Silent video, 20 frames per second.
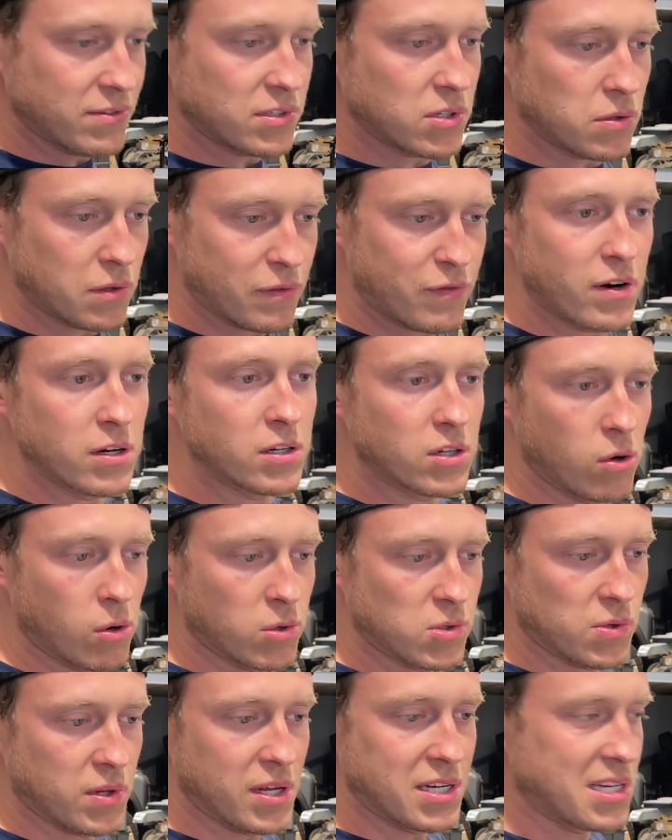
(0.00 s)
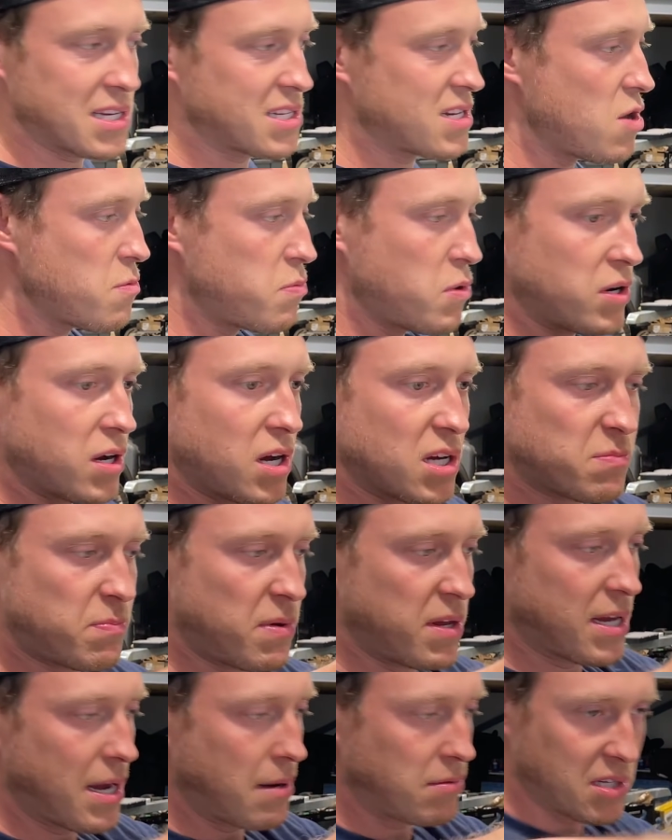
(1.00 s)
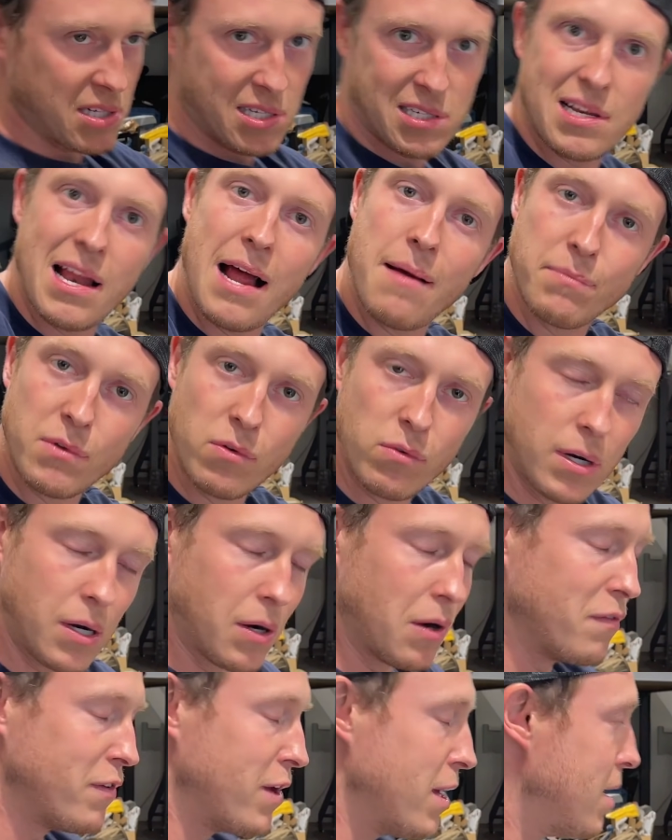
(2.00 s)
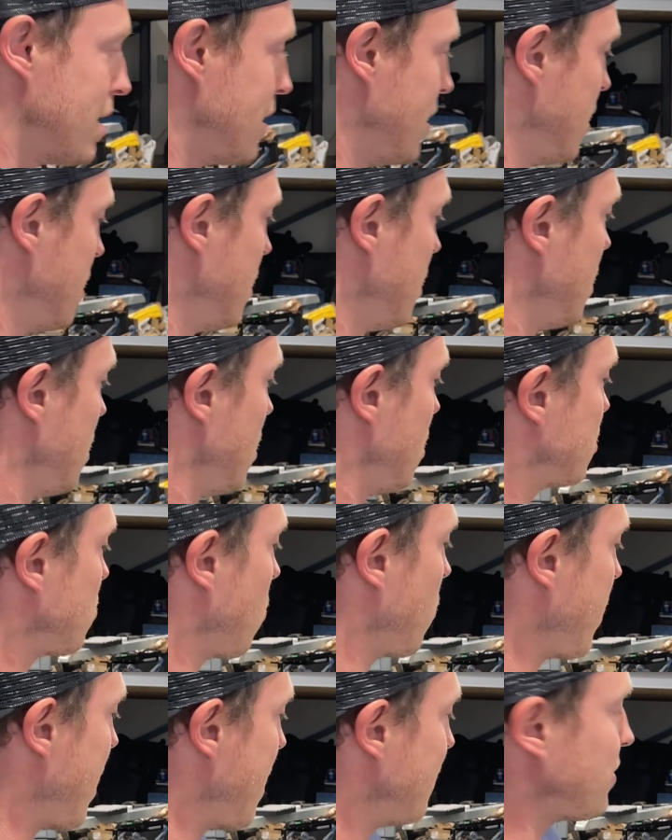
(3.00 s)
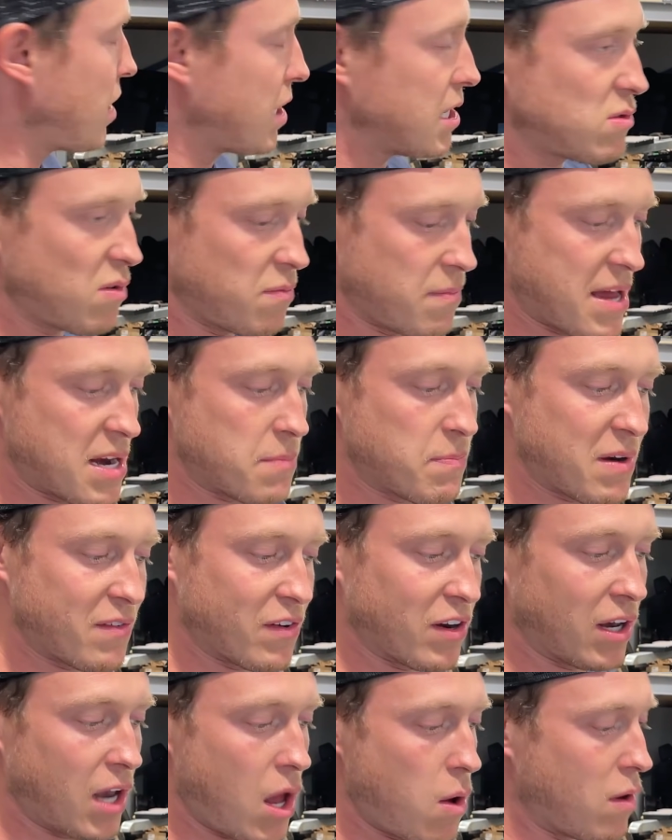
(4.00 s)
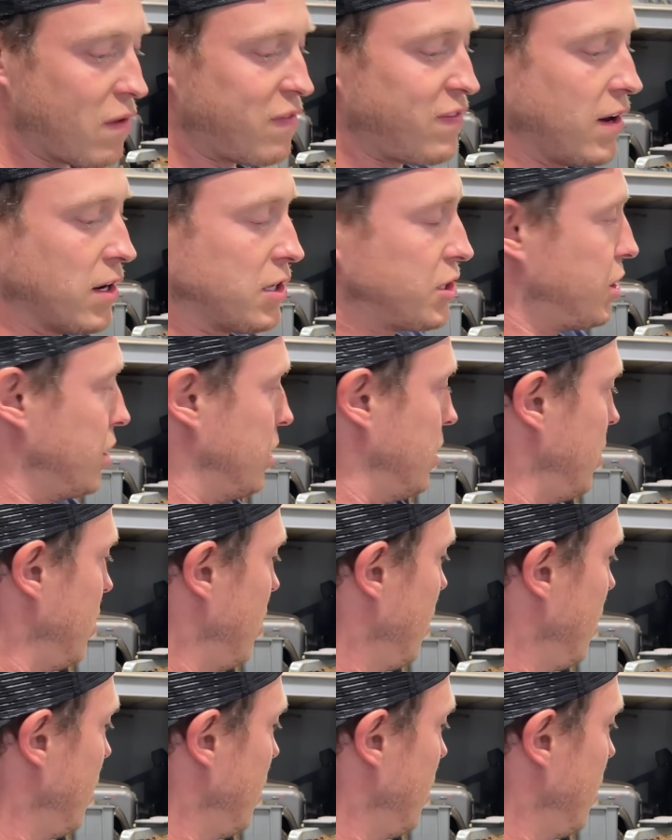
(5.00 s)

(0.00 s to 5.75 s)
got the front coils on this, there's no point in us being able to slam the rear of it. So what we have done is we've made a bit of a lower function.